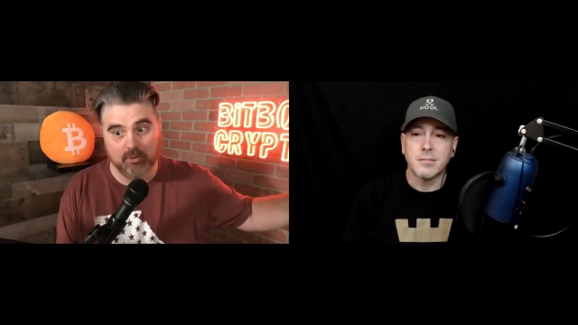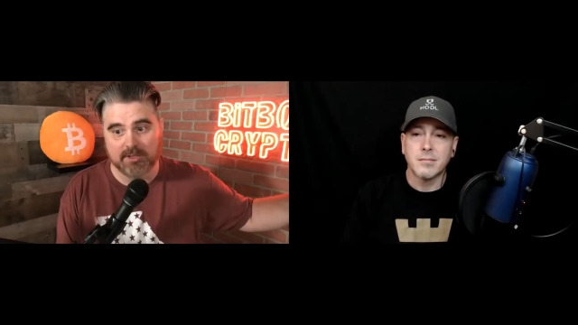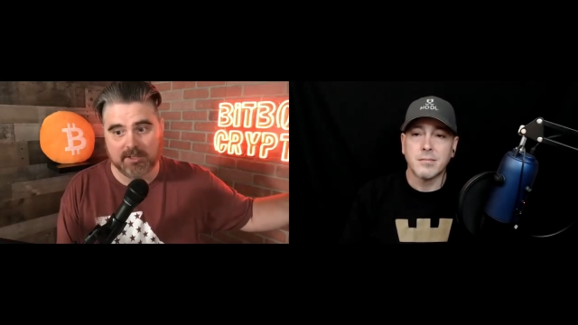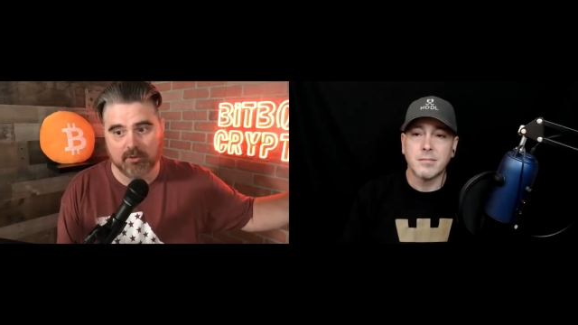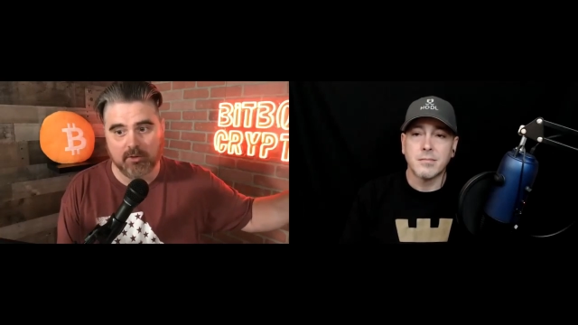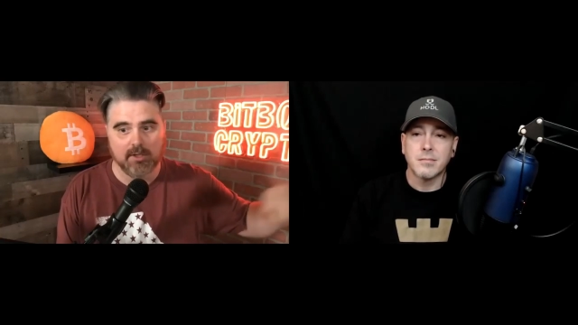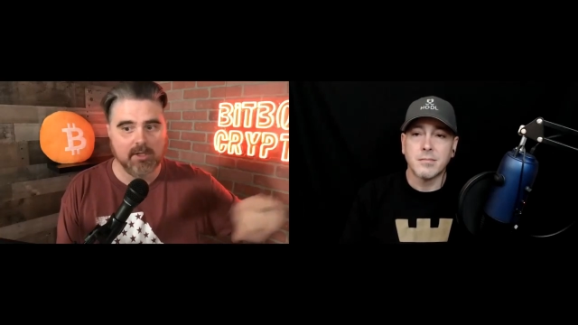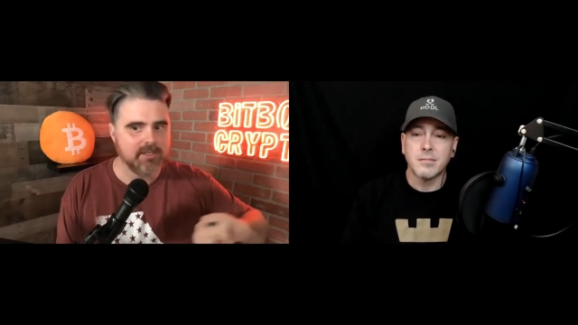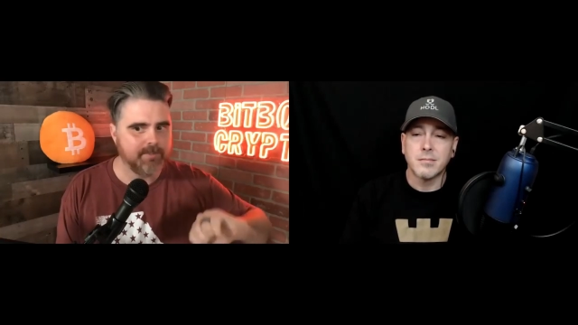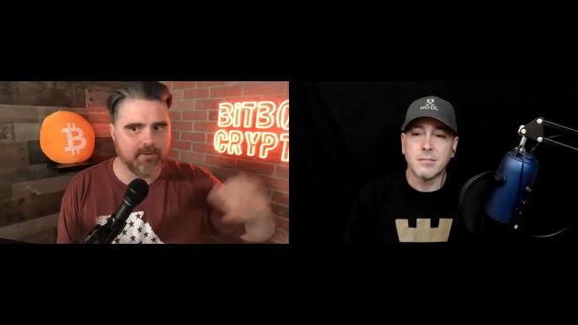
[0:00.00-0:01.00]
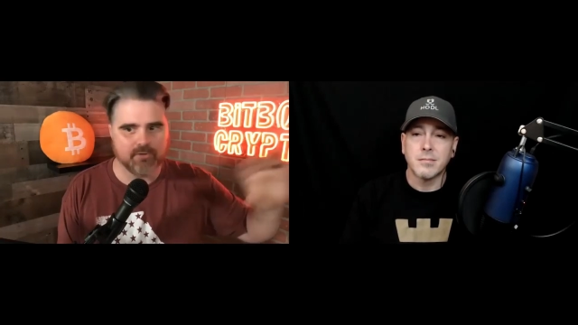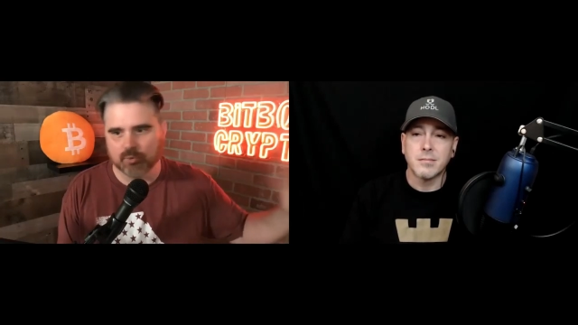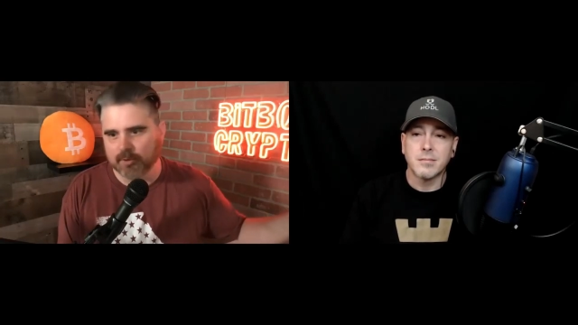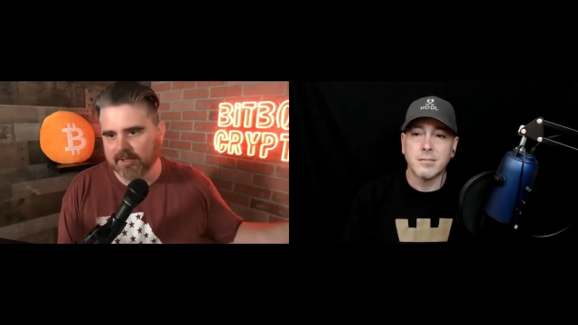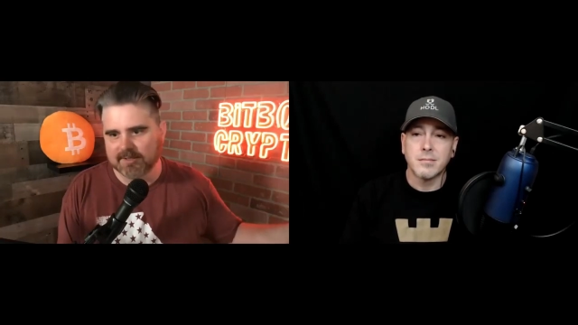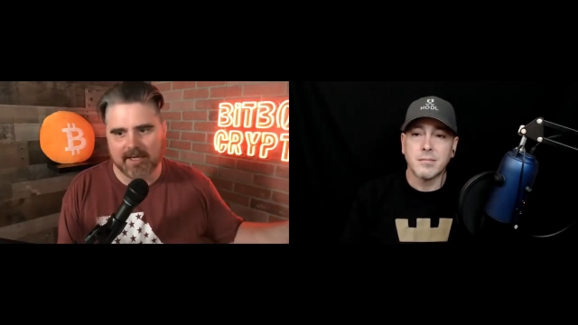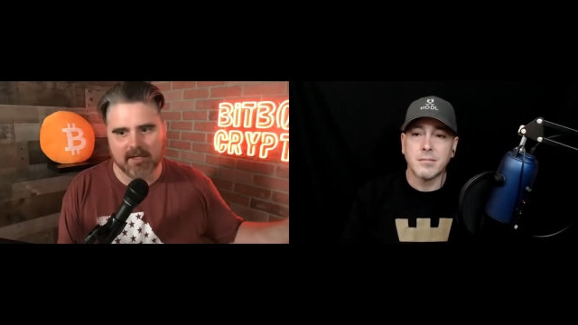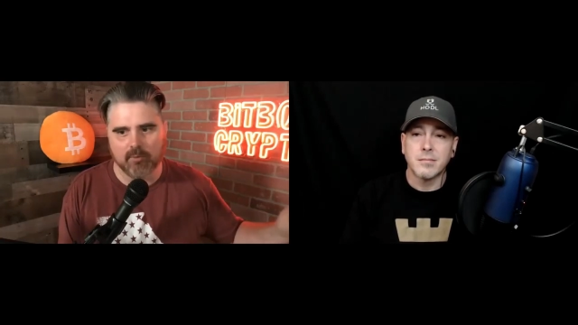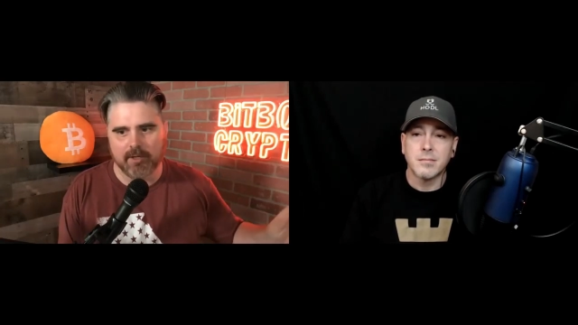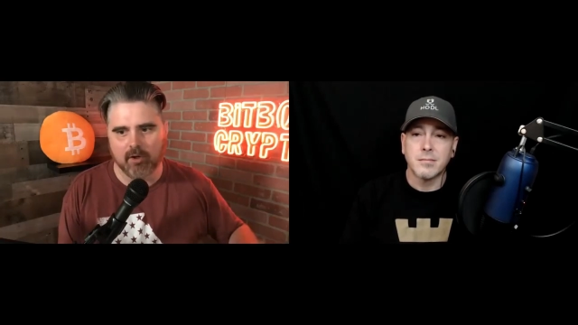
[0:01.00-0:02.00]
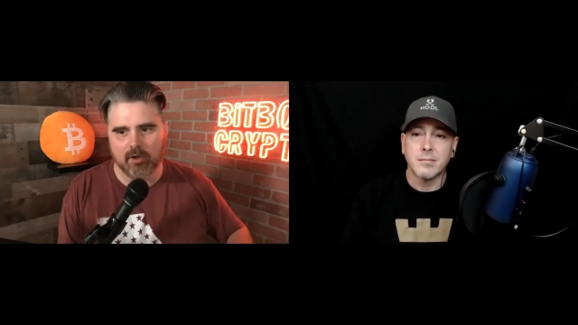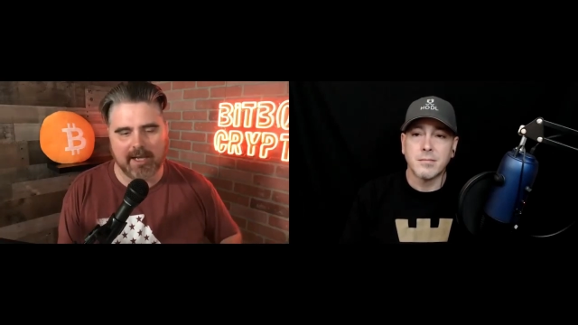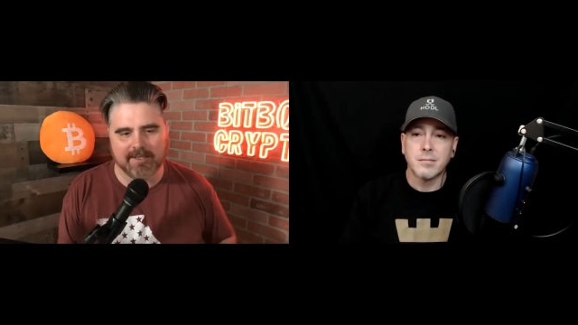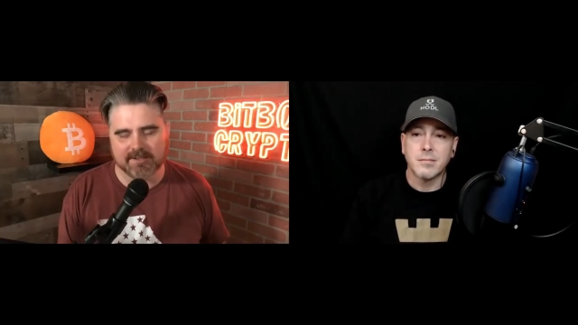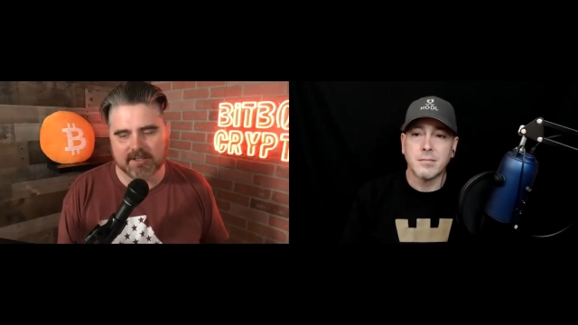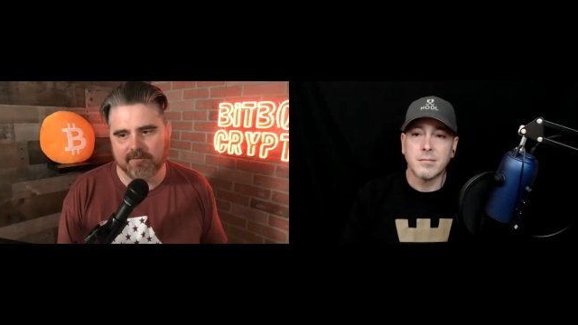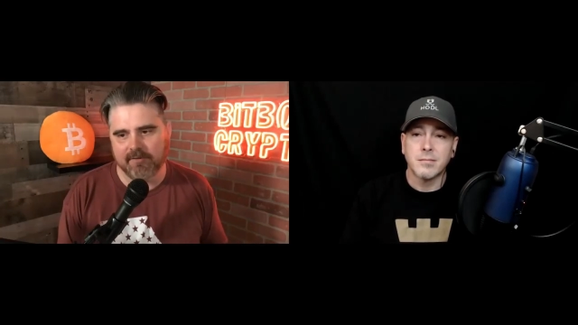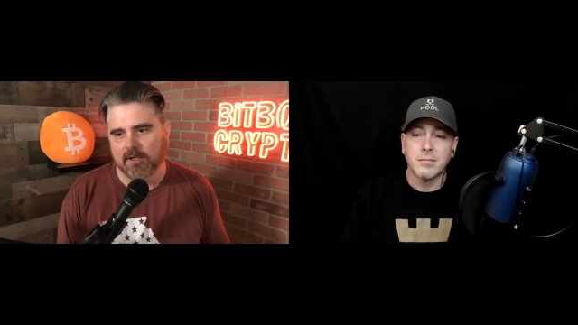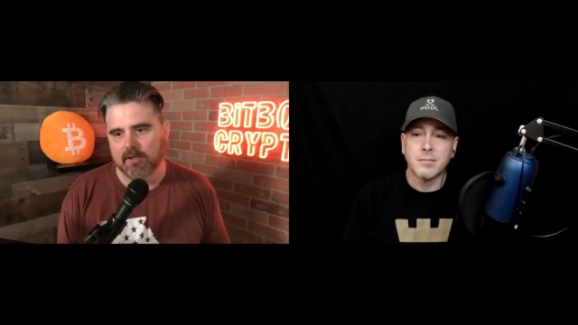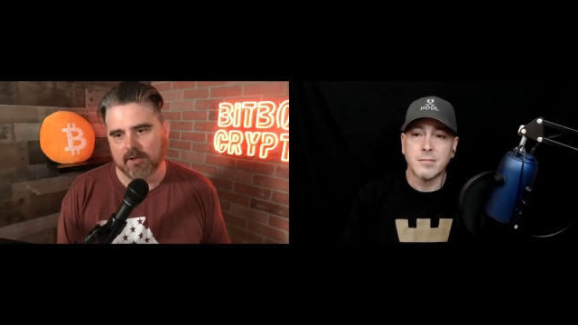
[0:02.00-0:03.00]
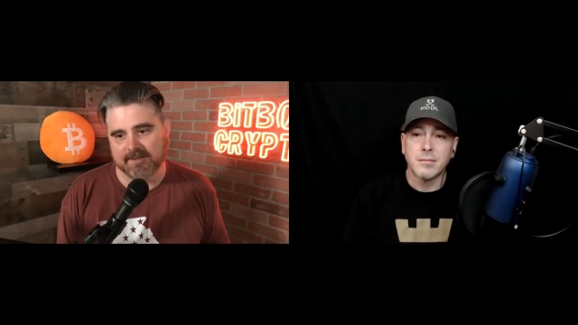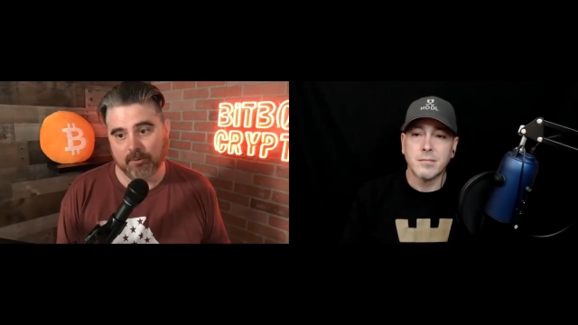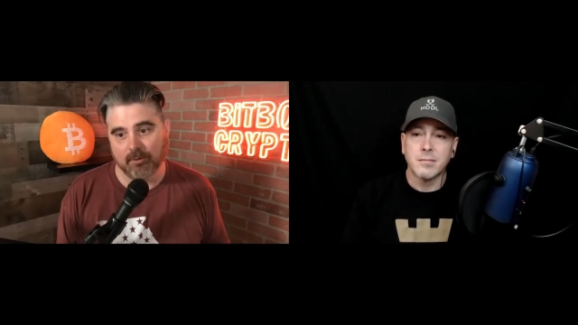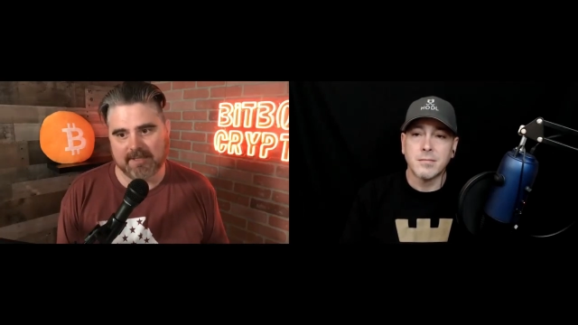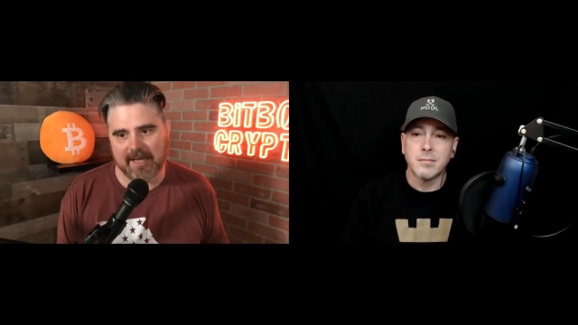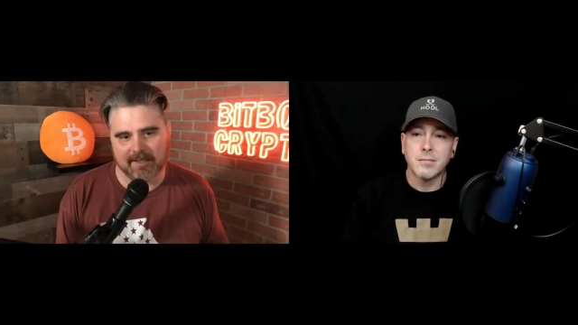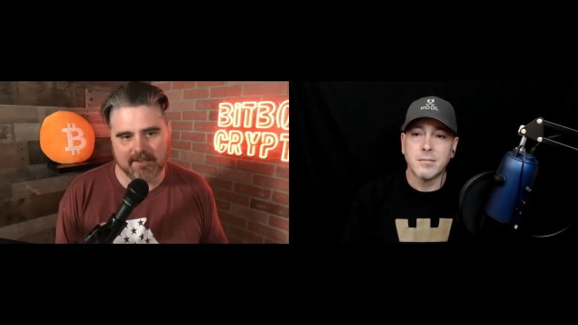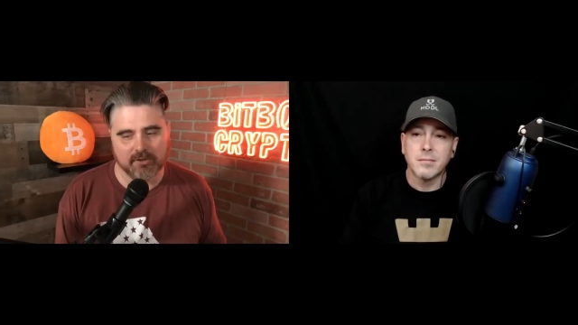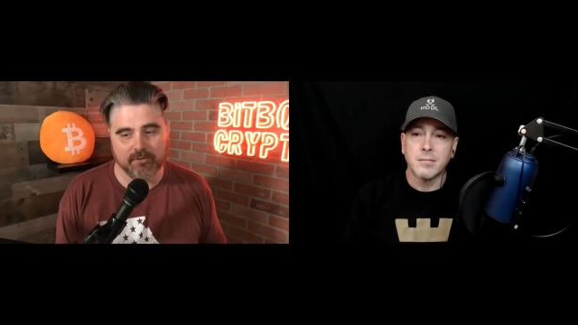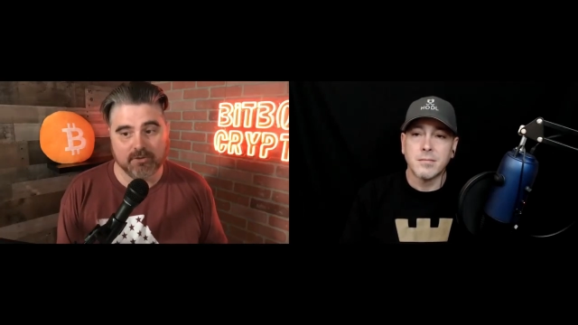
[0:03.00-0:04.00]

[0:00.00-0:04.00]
Speaker 1: deal. Sponsors were getting taken away, all kinds of stuff, because they were attacking each other.